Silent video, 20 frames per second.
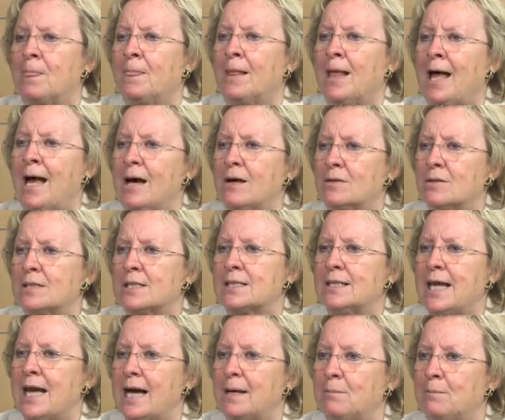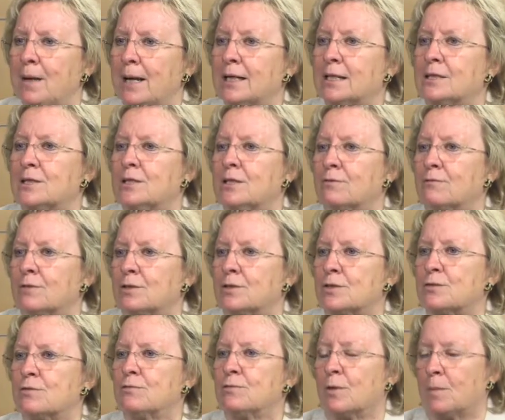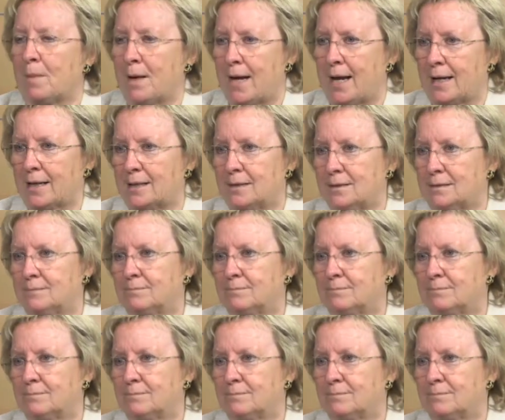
How does that make a difference for MAC?